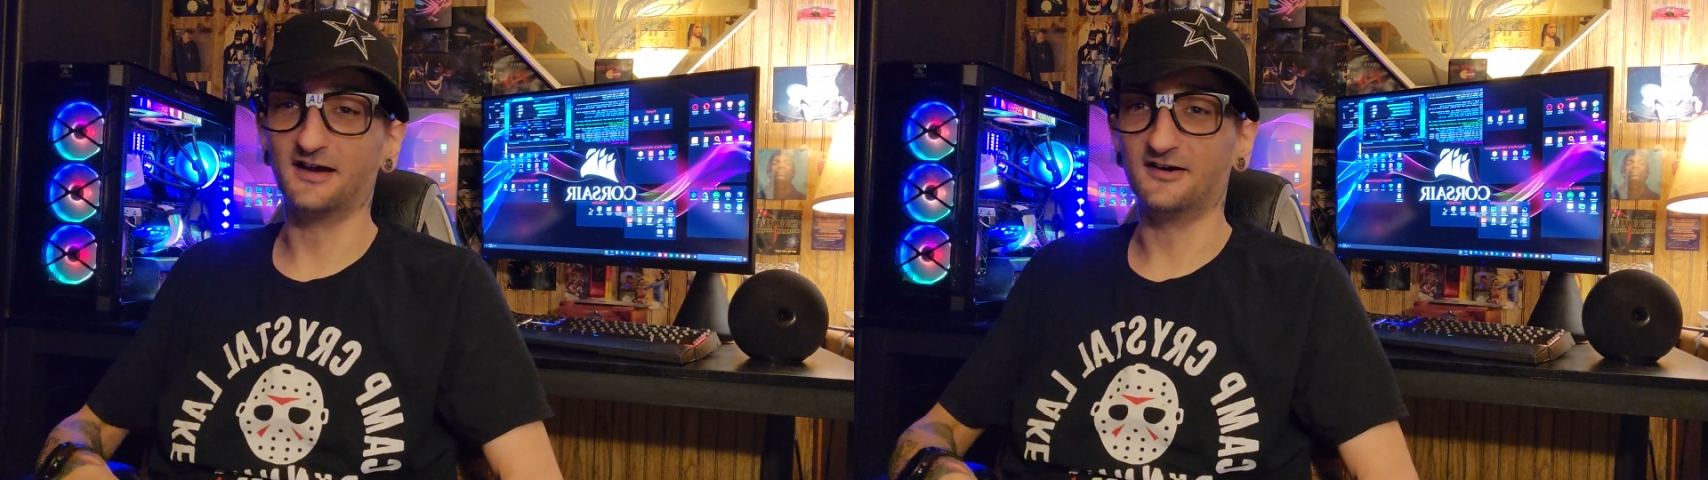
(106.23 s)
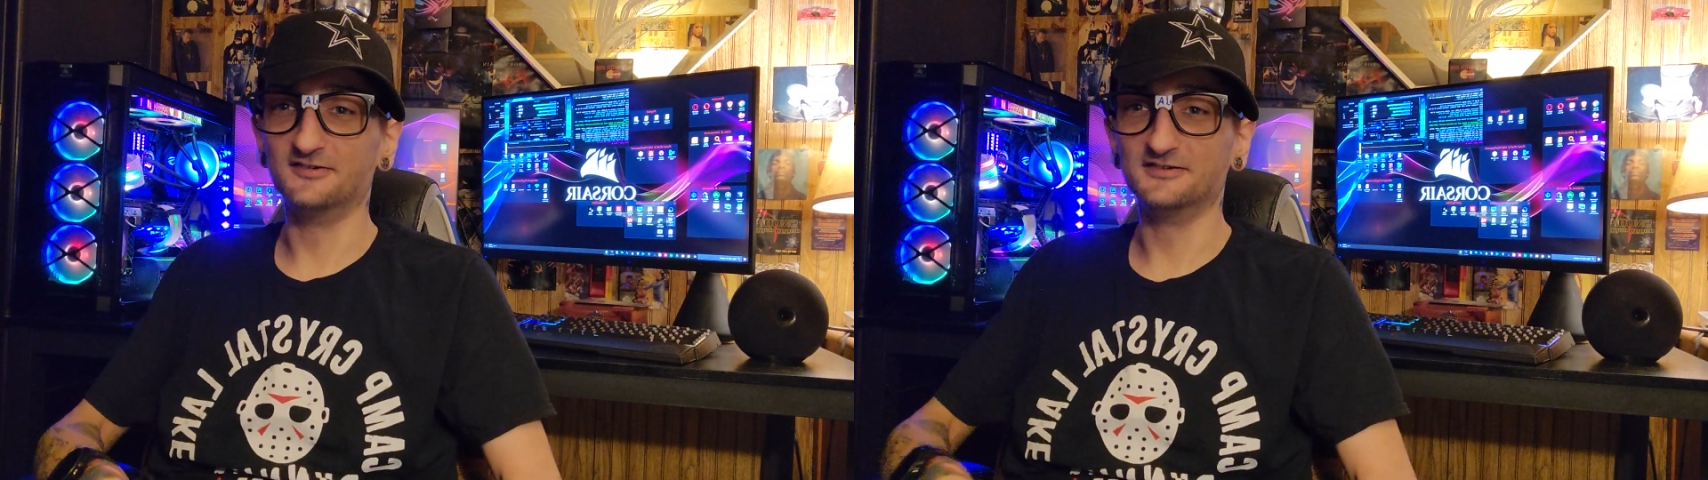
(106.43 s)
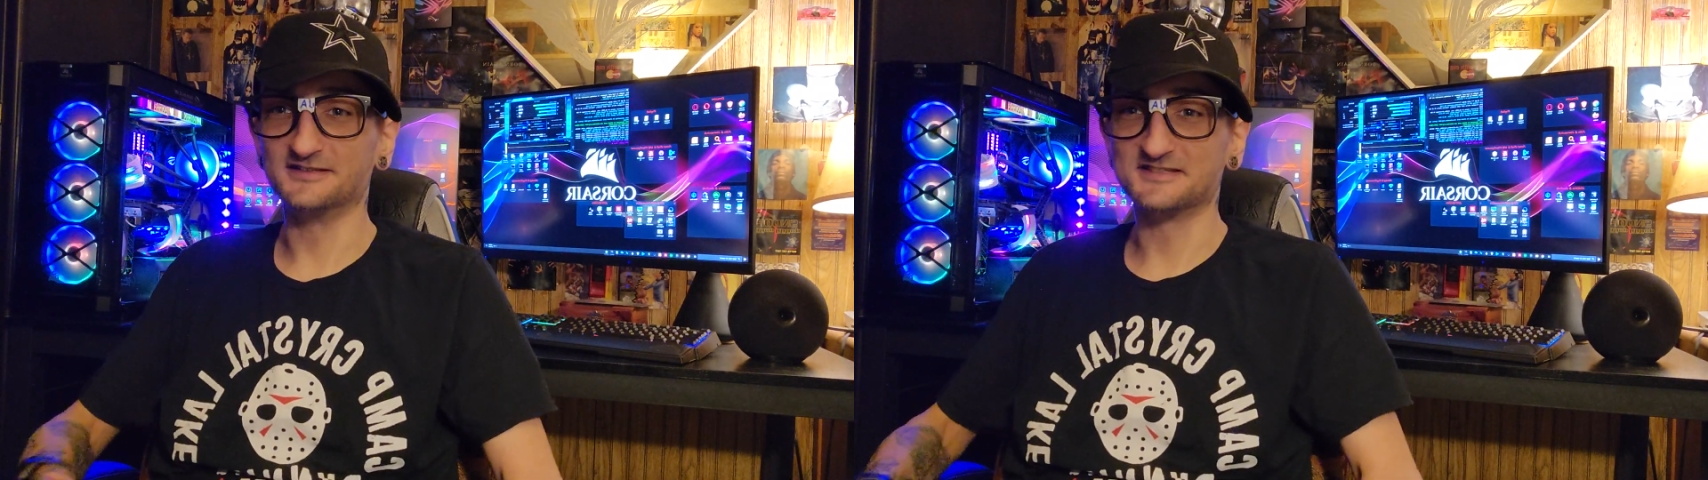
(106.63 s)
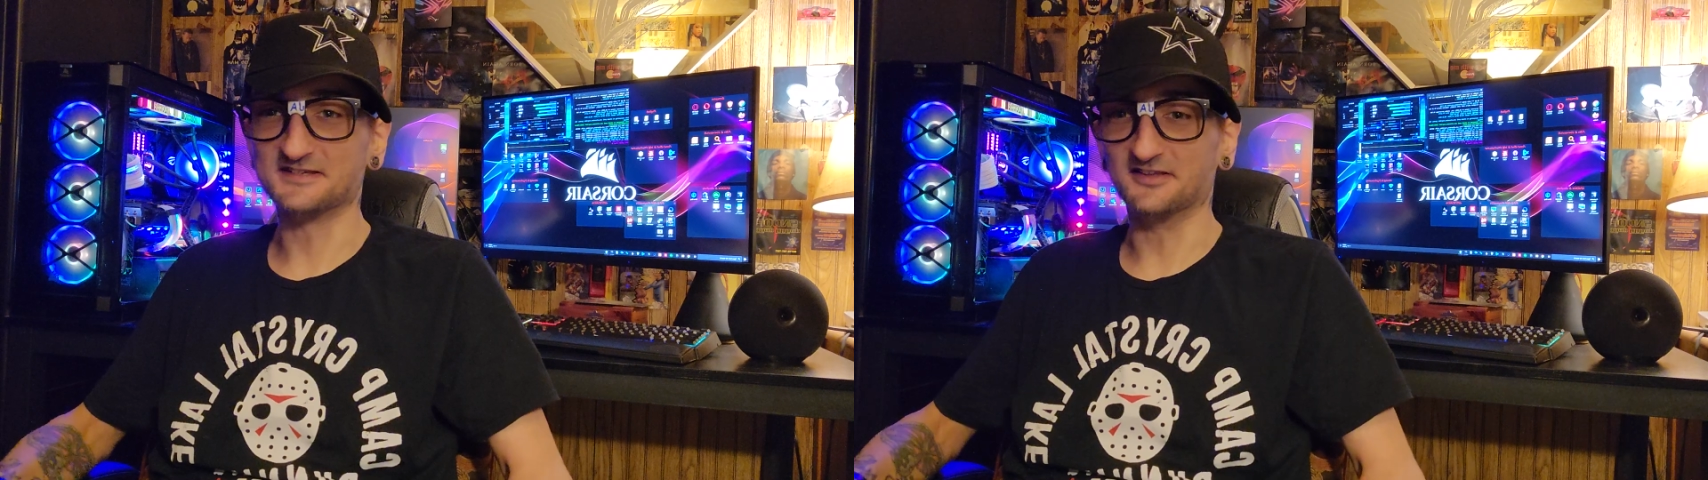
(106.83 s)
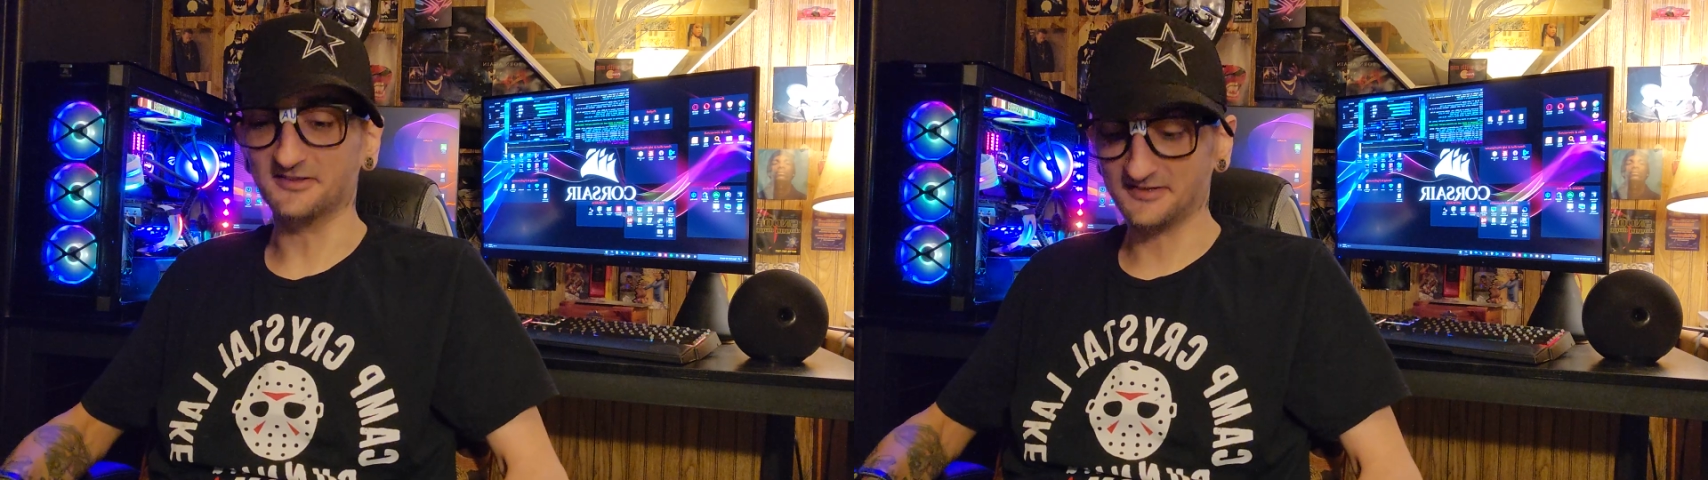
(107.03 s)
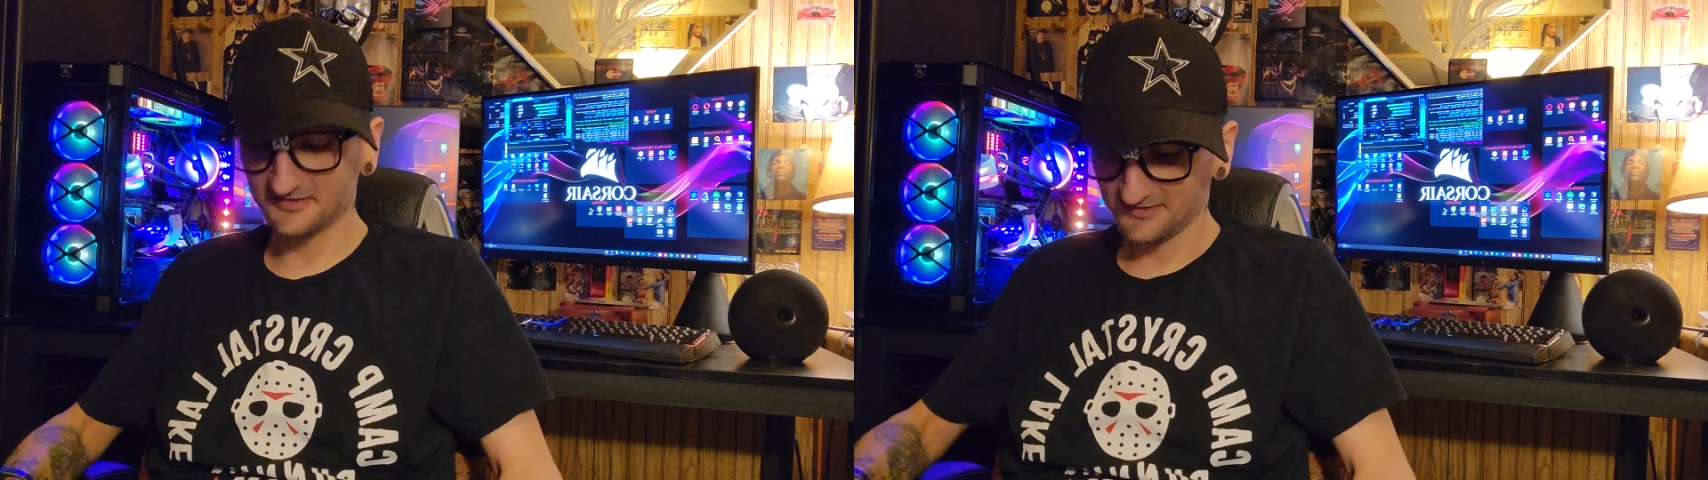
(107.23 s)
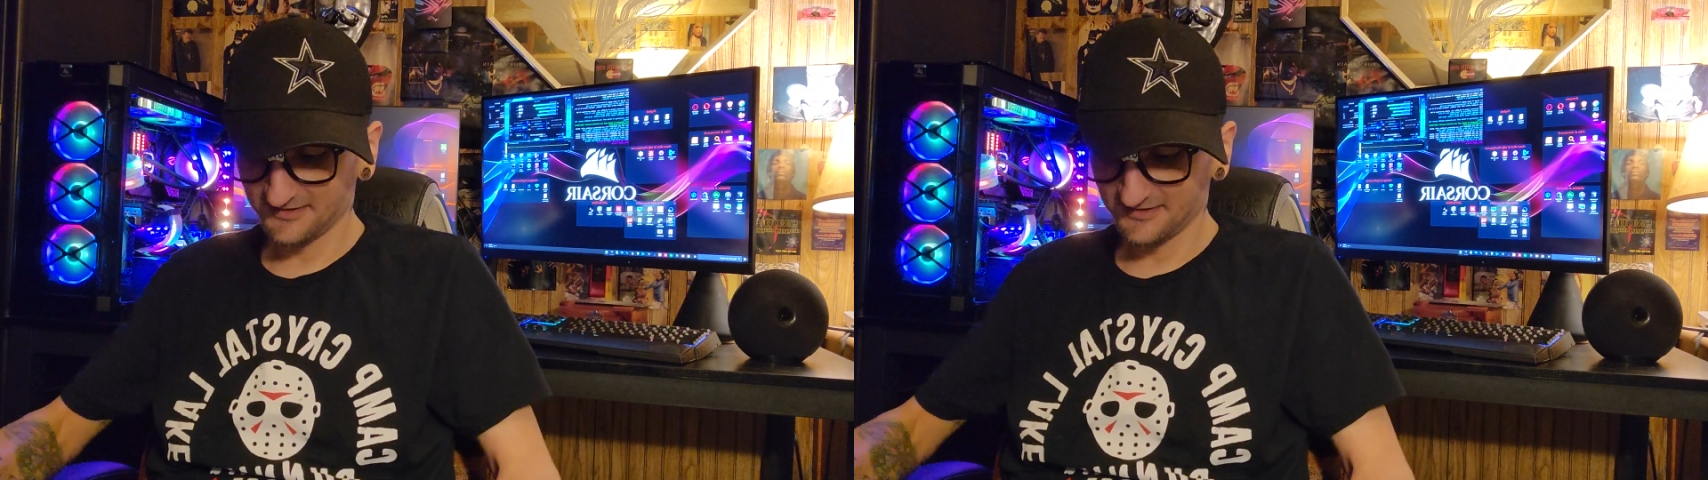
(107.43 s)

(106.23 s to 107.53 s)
now. It's silly.